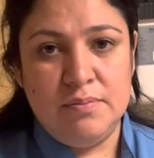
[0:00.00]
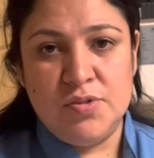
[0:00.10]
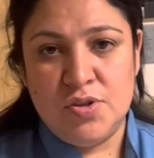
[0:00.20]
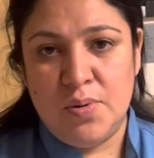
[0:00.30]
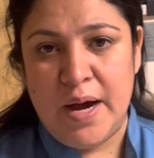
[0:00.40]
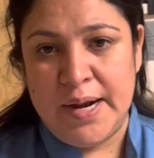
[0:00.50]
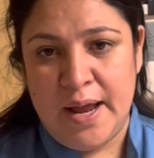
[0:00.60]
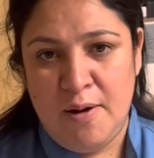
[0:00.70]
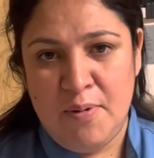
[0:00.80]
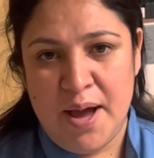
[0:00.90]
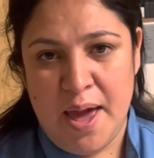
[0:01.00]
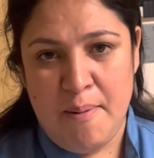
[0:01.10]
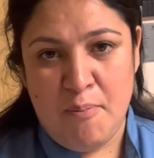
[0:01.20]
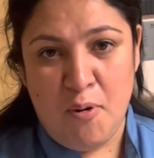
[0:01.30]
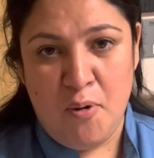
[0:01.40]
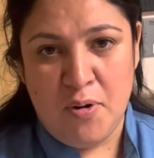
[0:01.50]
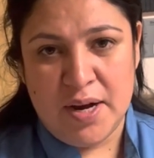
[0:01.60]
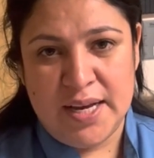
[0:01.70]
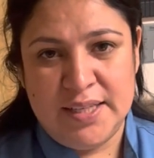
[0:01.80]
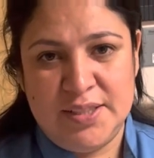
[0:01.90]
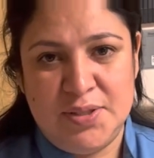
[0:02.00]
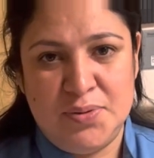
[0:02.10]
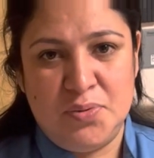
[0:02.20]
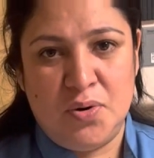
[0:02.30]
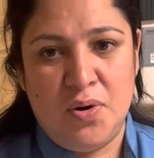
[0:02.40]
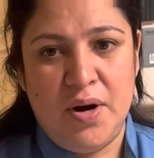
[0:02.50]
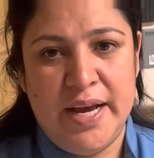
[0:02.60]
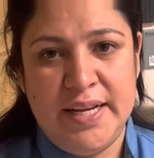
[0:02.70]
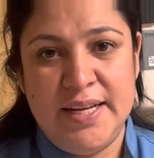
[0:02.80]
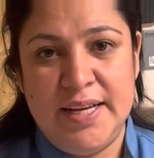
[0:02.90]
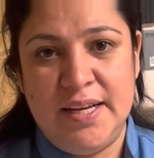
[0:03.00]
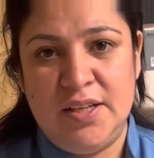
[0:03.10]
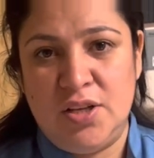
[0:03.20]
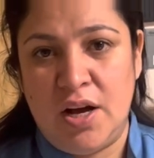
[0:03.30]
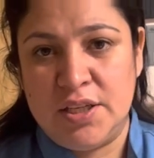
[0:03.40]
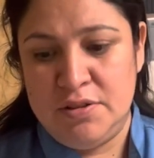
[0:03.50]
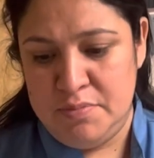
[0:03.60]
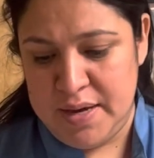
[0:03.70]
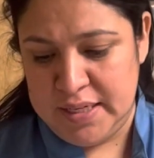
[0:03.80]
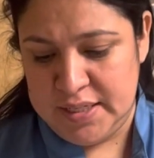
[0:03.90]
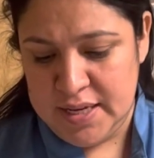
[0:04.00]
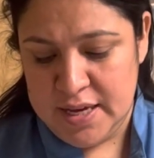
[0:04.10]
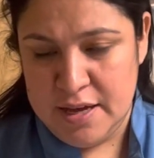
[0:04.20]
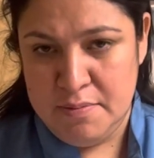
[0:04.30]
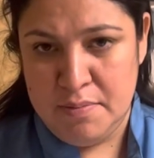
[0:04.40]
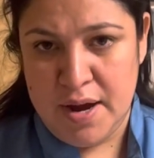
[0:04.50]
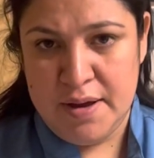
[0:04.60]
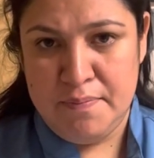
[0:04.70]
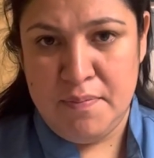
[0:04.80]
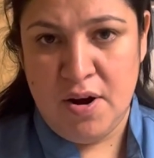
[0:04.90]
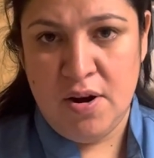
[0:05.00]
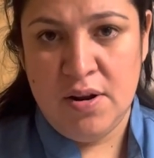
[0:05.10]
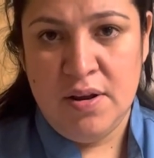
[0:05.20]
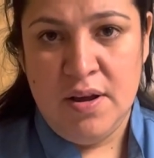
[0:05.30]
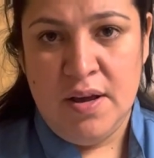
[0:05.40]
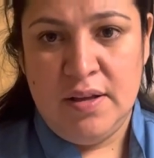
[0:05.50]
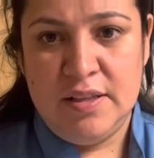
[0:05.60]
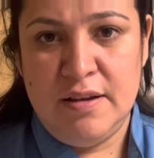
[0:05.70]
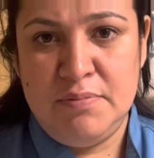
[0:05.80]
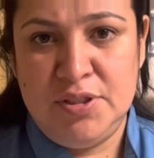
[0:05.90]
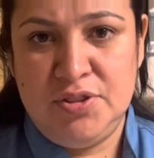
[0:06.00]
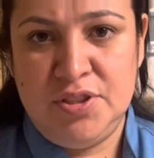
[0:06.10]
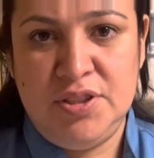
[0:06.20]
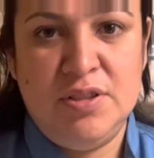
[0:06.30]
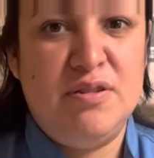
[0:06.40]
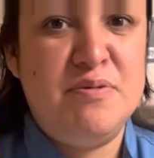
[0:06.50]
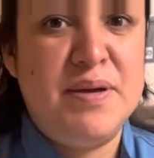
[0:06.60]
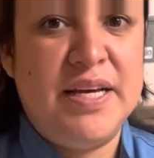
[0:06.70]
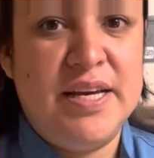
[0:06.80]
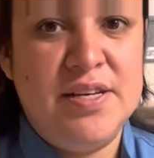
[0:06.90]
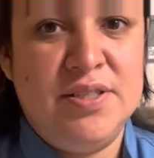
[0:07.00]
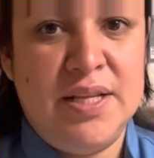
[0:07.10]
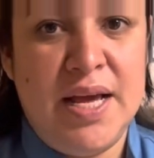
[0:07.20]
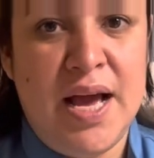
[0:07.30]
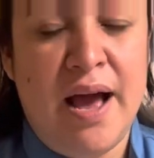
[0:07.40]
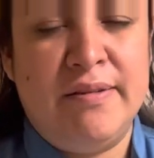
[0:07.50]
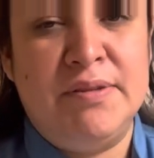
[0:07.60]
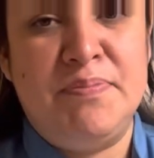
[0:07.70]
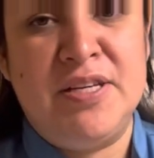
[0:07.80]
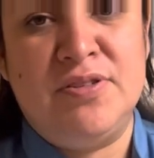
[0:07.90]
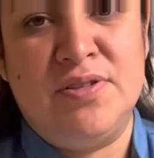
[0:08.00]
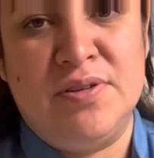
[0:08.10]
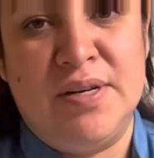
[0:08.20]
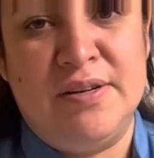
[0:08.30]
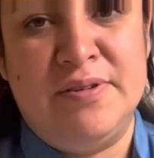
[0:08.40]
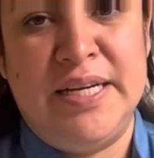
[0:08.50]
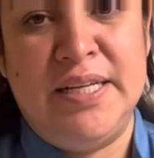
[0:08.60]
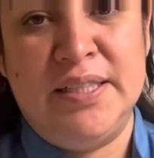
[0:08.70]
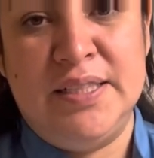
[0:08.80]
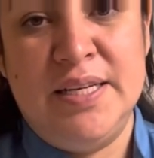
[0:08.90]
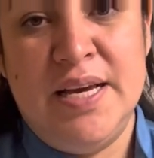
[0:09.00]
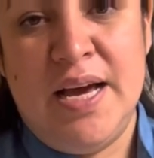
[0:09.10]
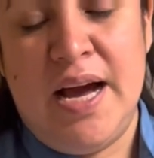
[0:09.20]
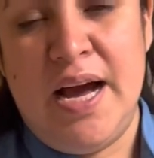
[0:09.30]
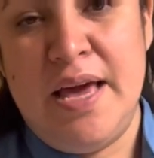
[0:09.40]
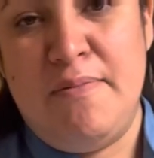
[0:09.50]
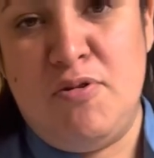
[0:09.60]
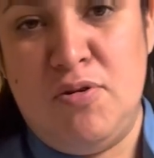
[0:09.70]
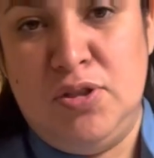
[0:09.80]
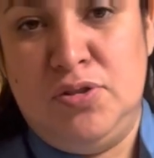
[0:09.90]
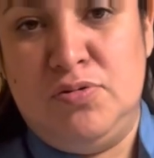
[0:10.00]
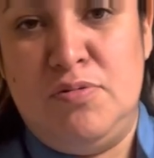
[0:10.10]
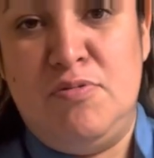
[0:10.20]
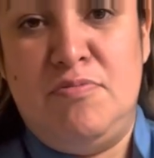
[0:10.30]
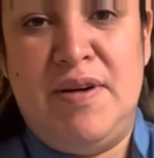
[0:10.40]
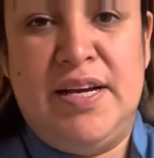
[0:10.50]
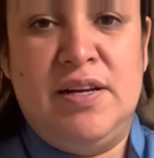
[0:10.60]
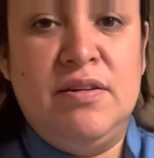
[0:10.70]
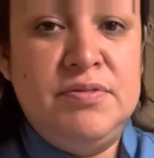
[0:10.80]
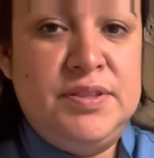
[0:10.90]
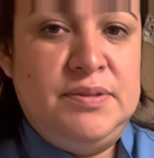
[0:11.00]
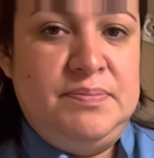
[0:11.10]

So now I am going to go ahead and document in my MAR the administration of the medication and how the patient tolerated. I am going to remove my gloves.